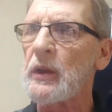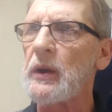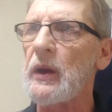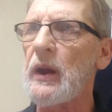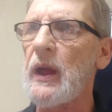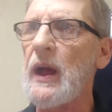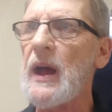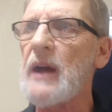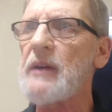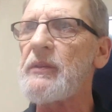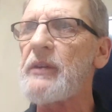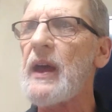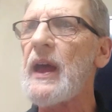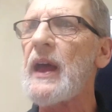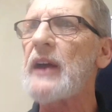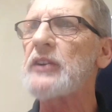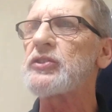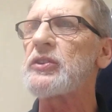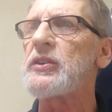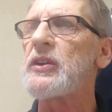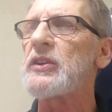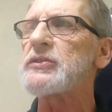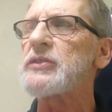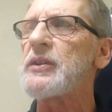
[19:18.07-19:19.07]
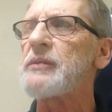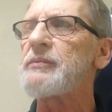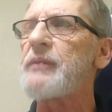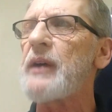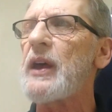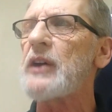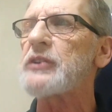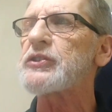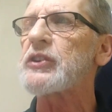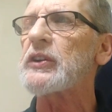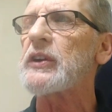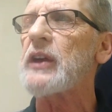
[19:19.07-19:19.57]
Live Action has
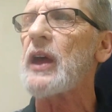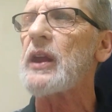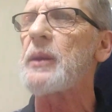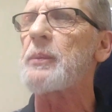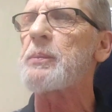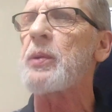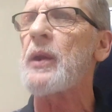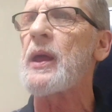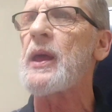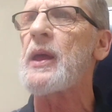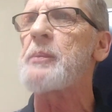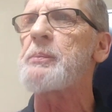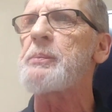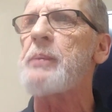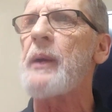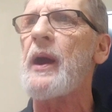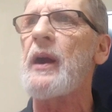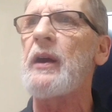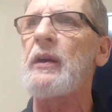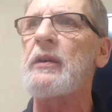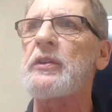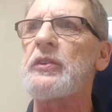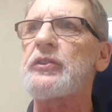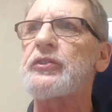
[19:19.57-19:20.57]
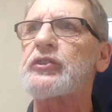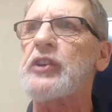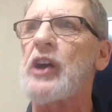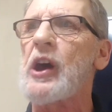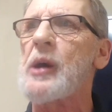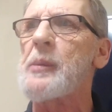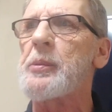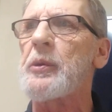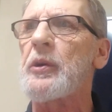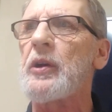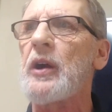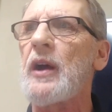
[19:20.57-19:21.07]
investigated Planned Parenthood's
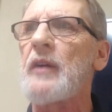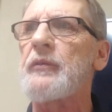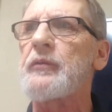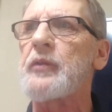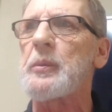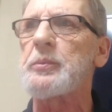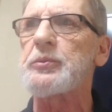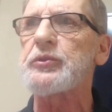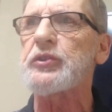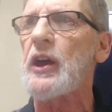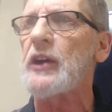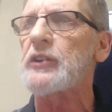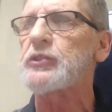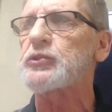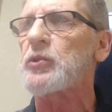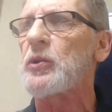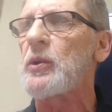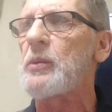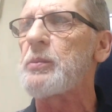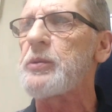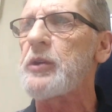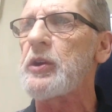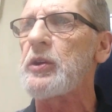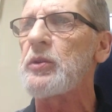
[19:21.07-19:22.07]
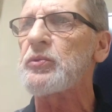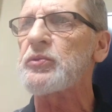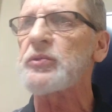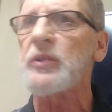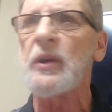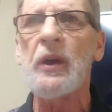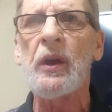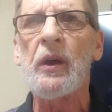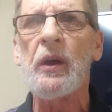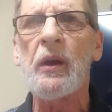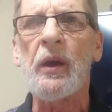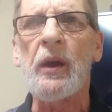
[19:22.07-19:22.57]
cover-up of sexual abuse
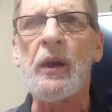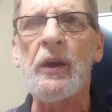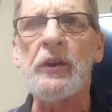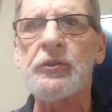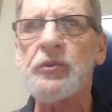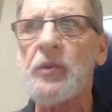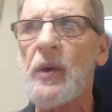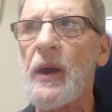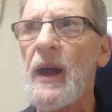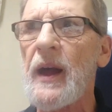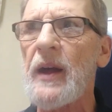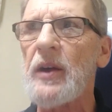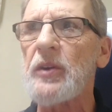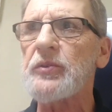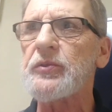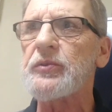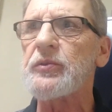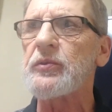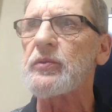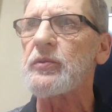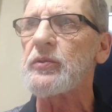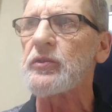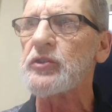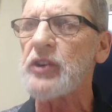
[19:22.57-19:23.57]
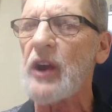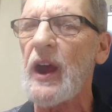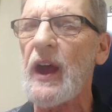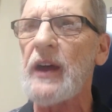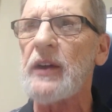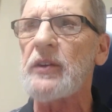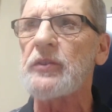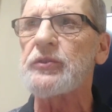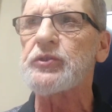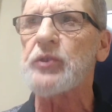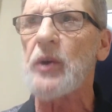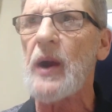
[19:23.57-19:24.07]
and child
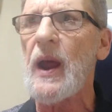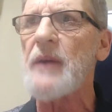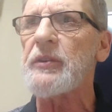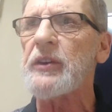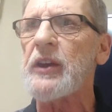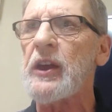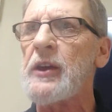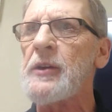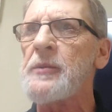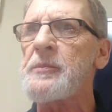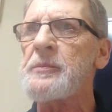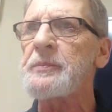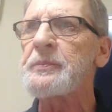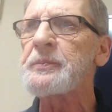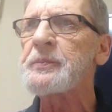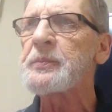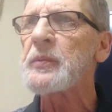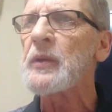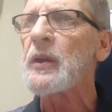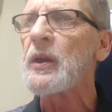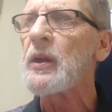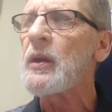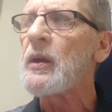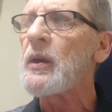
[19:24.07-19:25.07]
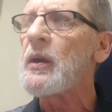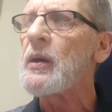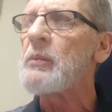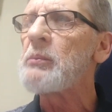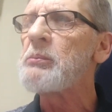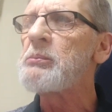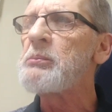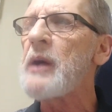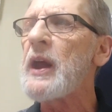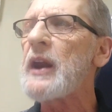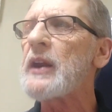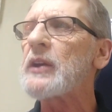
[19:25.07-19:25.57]
trafficking,
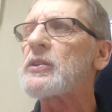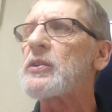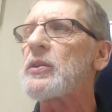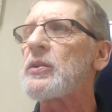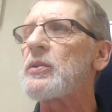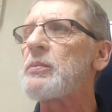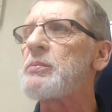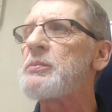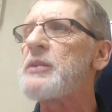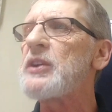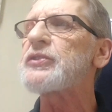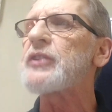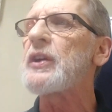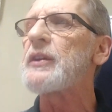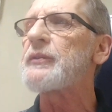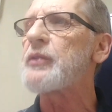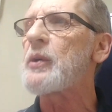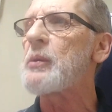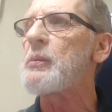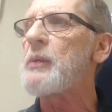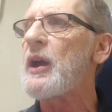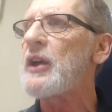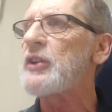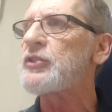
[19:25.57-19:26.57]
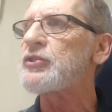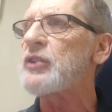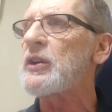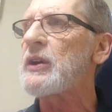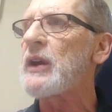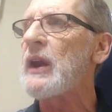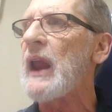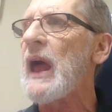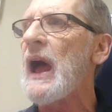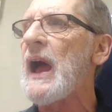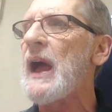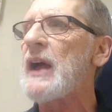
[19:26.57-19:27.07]
medical
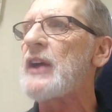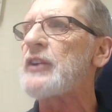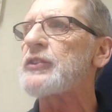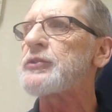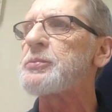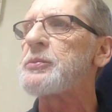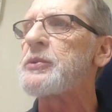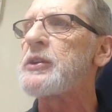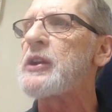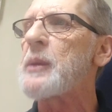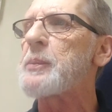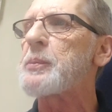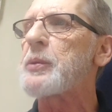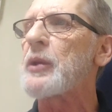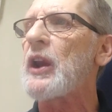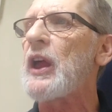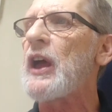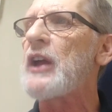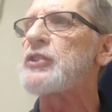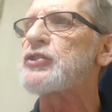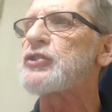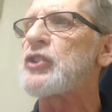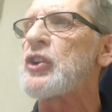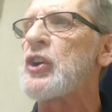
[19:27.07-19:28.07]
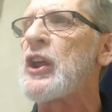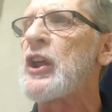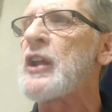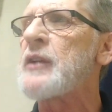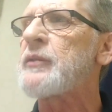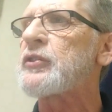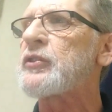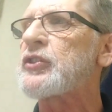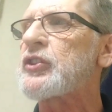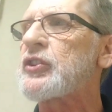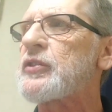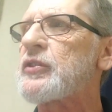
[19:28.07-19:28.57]
misinformation, lies, manipulation,
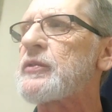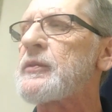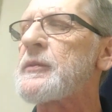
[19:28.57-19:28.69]
and